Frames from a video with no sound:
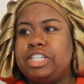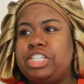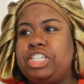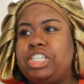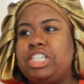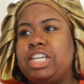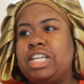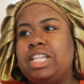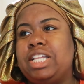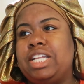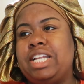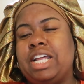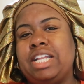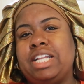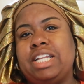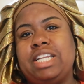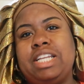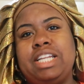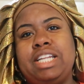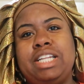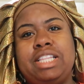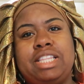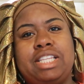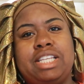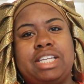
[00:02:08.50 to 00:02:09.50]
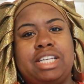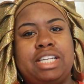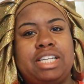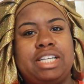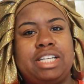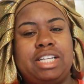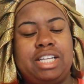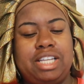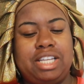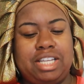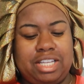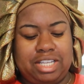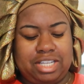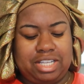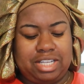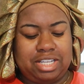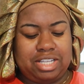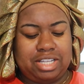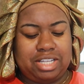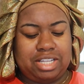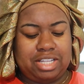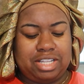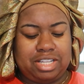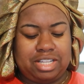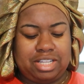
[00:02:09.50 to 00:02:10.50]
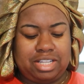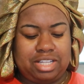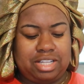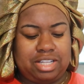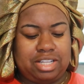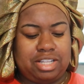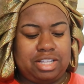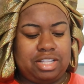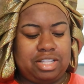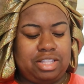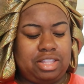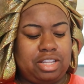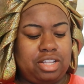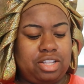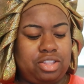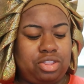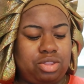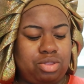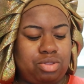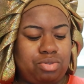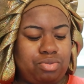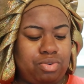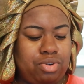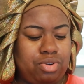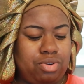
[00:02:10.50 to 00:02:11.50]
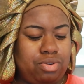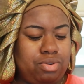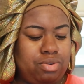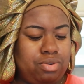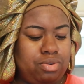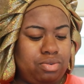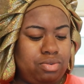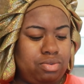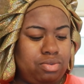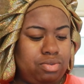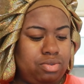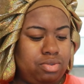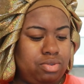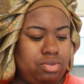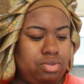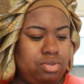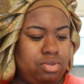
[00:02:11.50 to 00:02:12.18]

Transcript: chilling underneath the the throw.